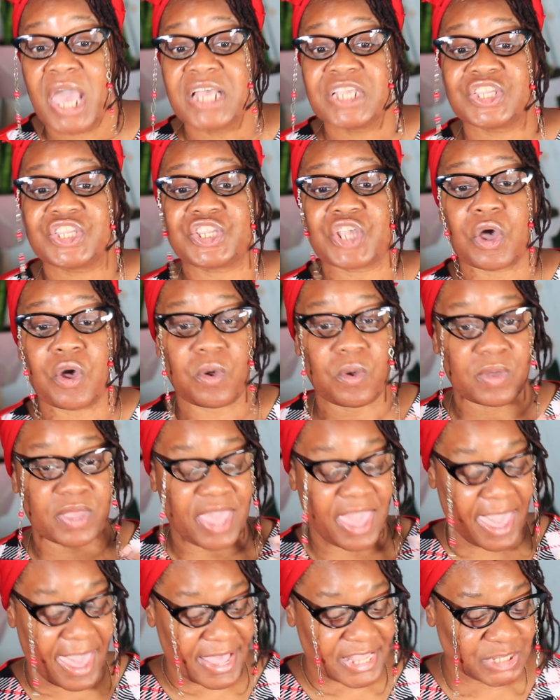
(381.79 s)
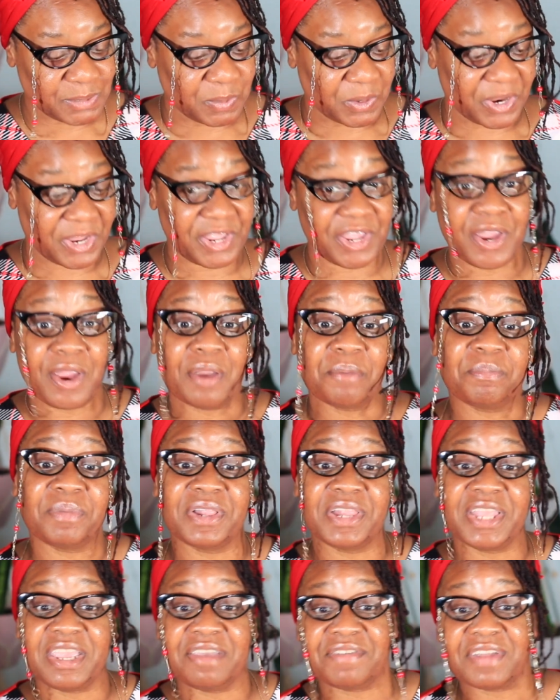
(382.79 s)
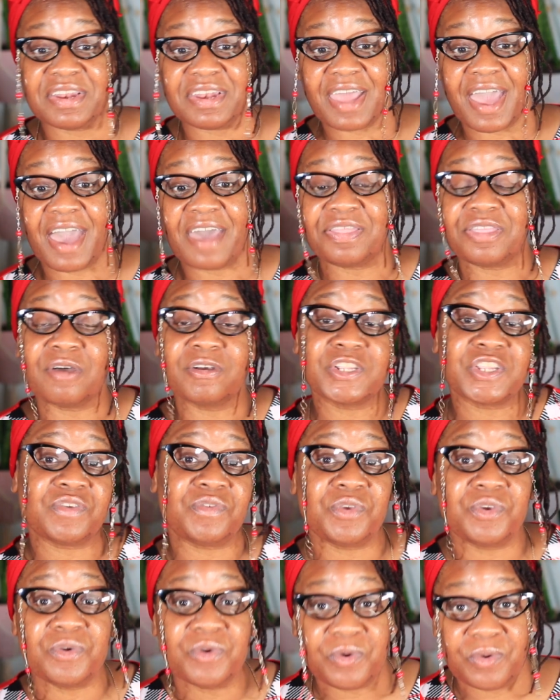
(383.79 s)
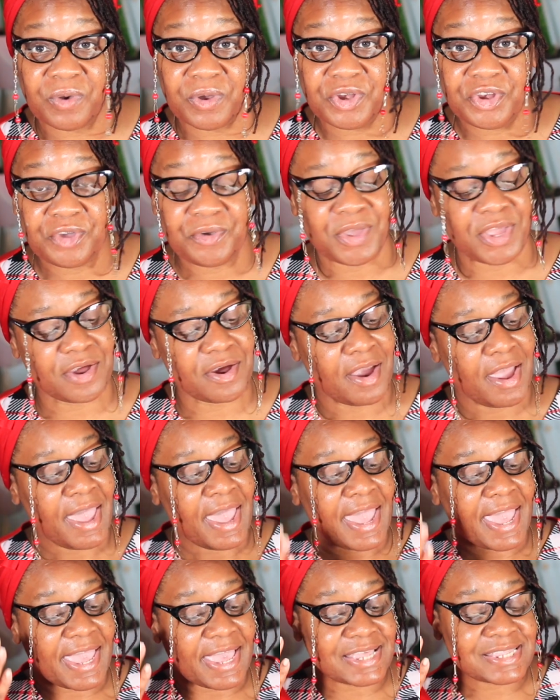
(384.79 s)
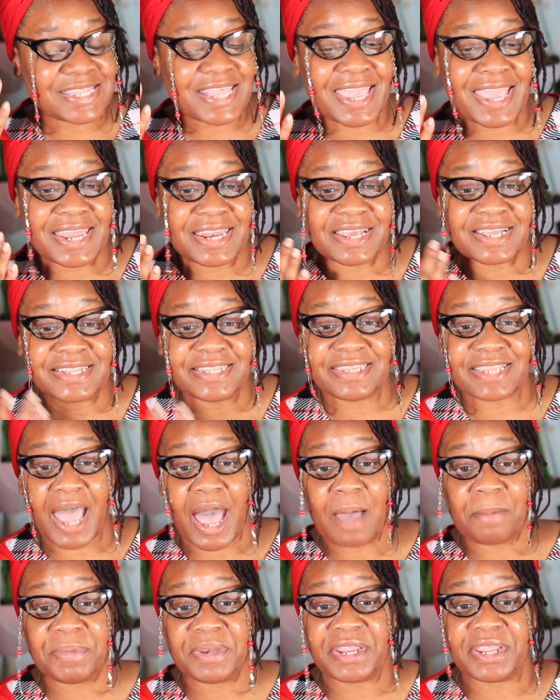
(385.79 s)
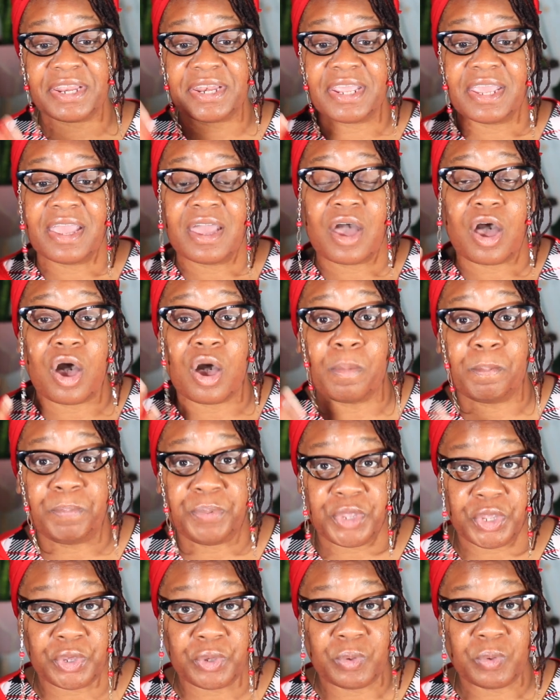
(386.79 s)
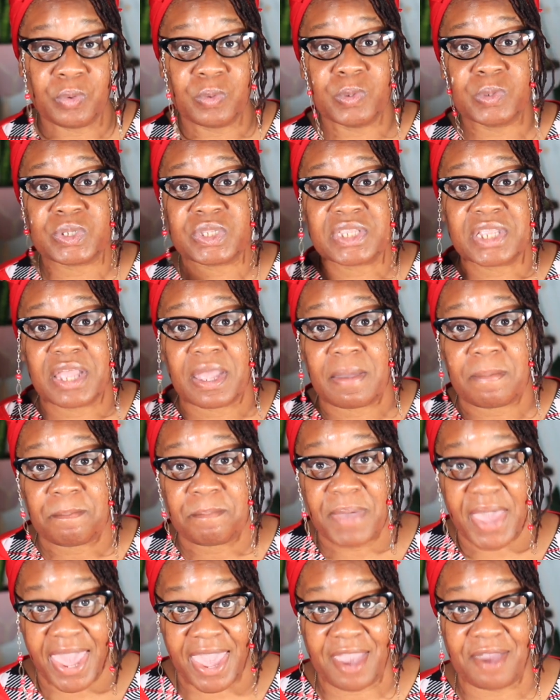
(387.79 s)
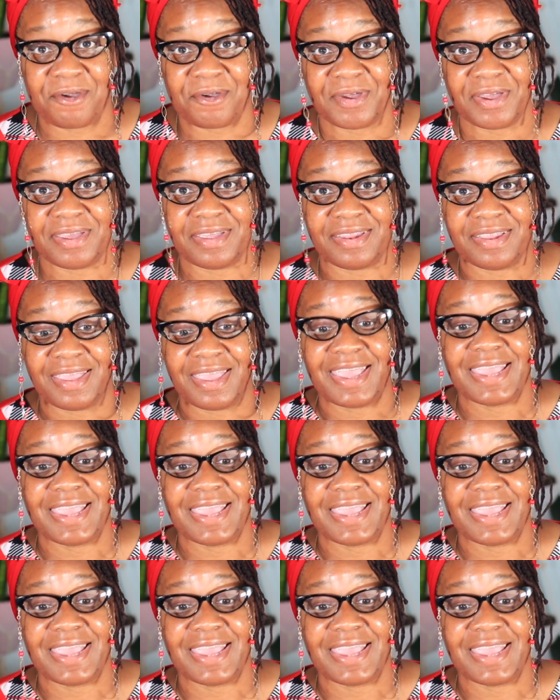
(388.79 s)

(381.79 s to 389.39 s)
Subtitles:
So Casper here, believe it or not, those of you who are new here, is an adopted, abused parrot.